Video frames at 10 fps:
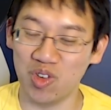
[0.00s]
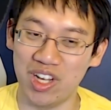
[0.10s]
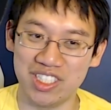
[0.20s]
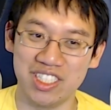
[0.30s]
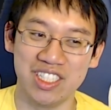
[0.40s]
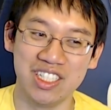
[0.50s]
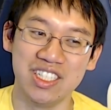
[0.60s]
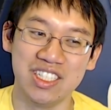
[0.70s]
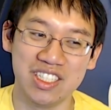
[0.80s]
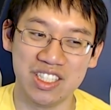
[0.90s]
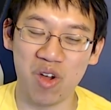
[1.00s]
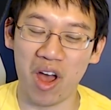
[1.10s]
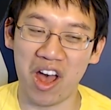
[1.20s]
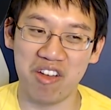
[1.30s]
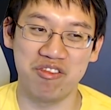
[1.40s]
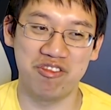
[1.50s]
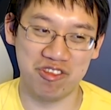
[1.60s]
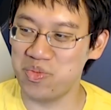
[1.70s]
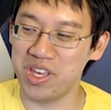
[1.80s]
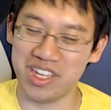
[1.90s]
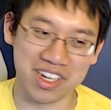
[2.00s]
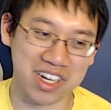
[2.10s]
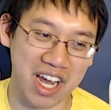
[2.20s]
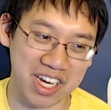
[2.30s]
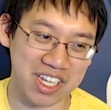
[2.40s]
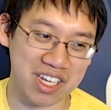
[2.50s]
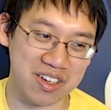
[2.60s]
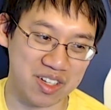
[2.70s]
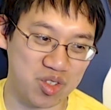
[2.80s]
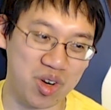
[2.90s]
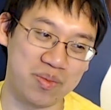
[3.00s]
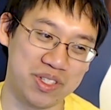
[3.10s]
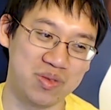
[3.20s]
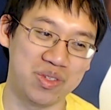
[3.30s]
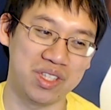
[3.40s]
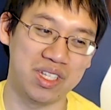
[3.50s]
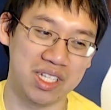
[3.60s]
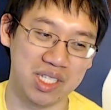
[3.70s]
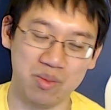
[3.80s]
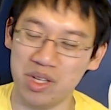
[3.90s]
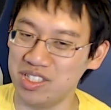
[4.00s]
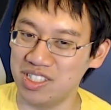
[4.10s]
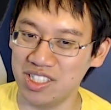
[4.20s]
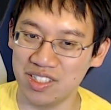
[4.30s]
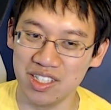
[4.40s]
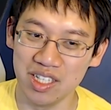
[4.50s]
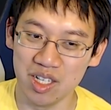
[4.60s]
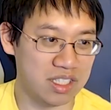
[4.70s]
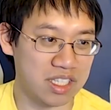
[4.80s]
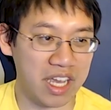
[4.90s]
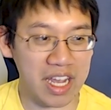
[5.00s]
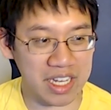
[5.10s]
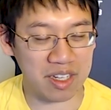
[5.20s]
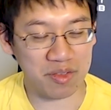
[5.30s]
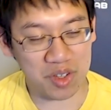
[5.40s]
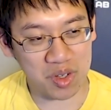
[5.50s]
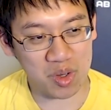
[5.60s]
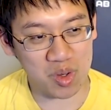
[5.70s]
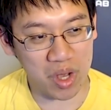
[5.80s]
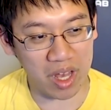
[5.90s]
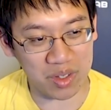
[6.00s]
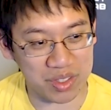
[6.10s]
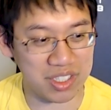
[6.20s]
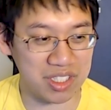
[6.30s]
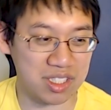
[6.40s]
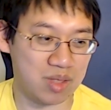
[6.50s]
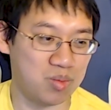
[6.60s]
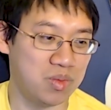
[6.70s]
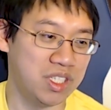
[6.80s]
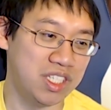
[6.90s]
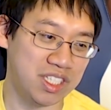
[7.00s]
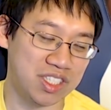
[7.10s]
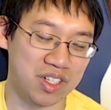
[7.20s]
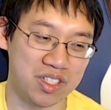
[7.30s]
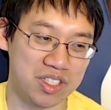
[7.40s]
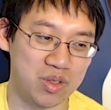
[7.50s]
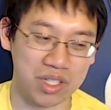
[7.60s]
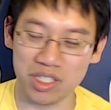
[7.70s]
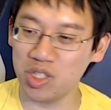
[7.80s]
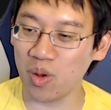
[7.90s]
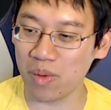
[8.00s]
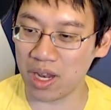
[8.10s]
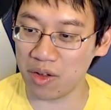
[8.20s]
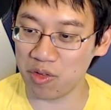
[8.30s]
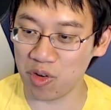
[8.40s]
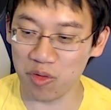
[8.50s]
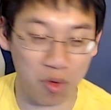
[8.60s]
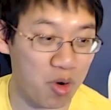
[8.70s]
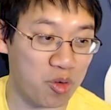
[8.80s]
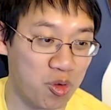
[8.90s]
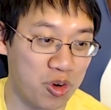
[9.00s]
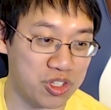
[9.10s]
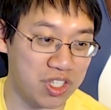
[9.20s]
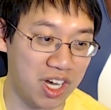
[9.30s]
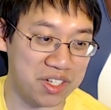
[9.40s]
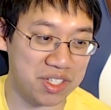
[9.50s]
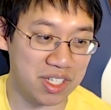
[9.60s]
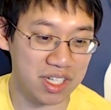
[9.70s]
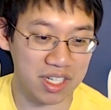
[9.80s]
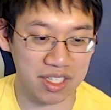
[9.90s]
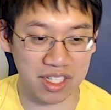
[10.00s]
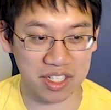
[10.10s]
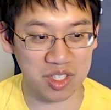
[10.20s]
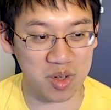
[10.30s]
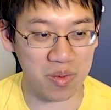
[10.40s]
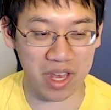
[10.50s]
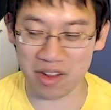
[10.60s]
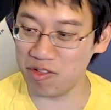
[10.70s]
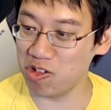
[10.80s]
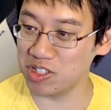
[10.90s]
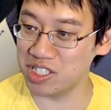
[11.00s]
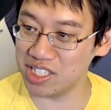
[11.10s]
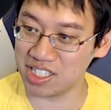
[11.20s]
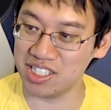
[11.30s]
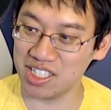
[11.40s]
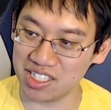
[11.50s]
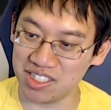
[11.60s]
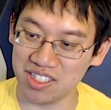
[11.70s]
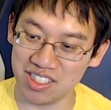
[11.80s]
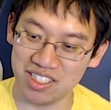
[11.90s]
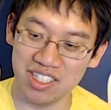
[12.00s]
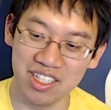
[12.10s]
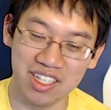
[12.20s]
Grunt, you have been kinda trumped with the Spellstone. You gain a few health you start doing a 2 mana for a 4-4 taunt, then a 2 mana for a 6-6 taunt.